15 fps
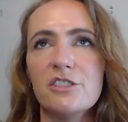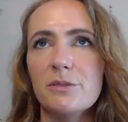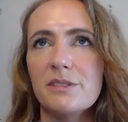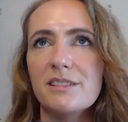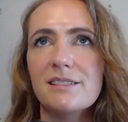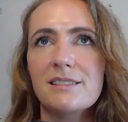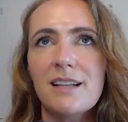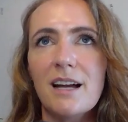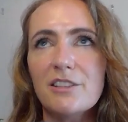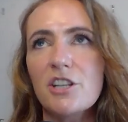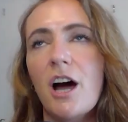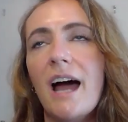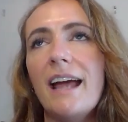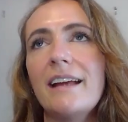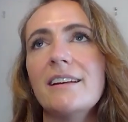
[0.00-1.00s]
She was
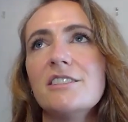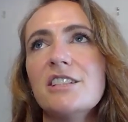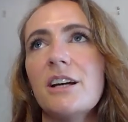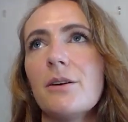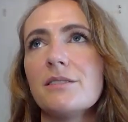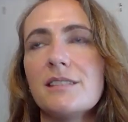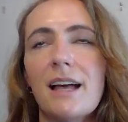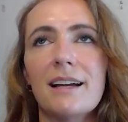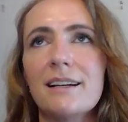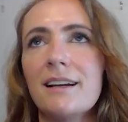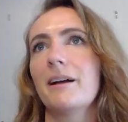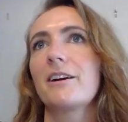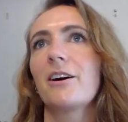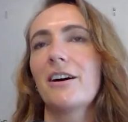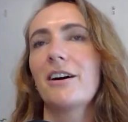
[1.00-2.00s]
such high energy. I was like,
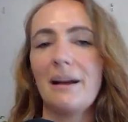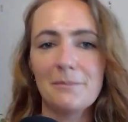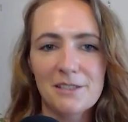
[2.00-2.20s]
oh my God,